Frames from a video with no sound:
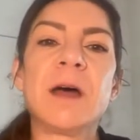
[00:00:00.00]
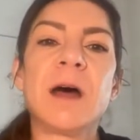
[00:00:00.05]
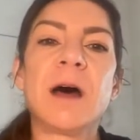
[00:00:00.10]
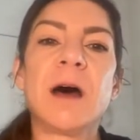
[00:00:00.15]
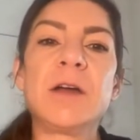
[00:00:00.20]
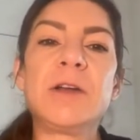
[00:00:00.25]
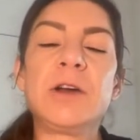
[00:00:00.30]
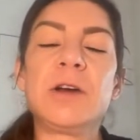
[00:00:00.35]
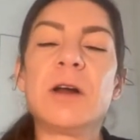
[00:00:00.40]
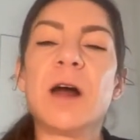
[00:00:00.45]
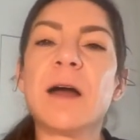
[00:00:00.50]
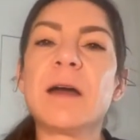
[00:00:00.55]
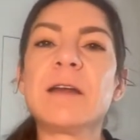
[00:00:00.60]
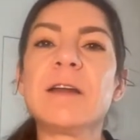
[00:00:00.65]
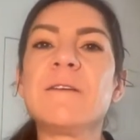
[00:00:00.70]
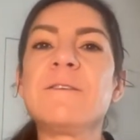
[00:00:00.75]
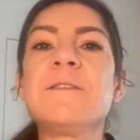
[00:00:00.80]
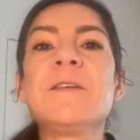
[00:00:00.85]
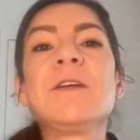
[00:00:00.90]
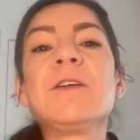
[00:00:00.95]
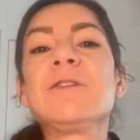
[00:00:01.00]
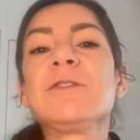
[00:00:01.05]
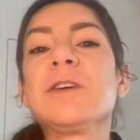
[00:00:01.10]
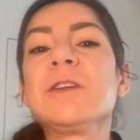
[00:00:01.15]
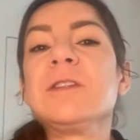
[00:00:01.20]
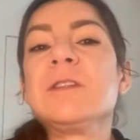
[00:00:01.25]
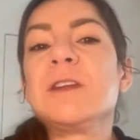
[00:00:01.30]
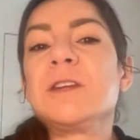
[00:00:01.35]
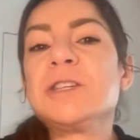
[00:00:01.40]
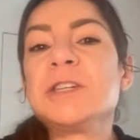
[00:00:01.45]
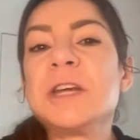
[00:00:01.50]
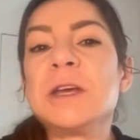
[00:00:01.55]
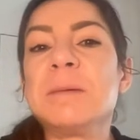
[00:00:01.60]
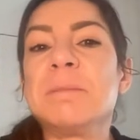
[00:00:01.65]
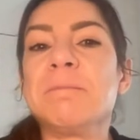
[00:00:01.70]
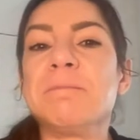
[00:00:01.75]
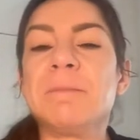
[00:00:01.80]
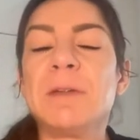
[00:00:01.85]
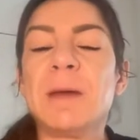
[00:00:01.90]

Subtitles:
You're not going to feel as good in the gym.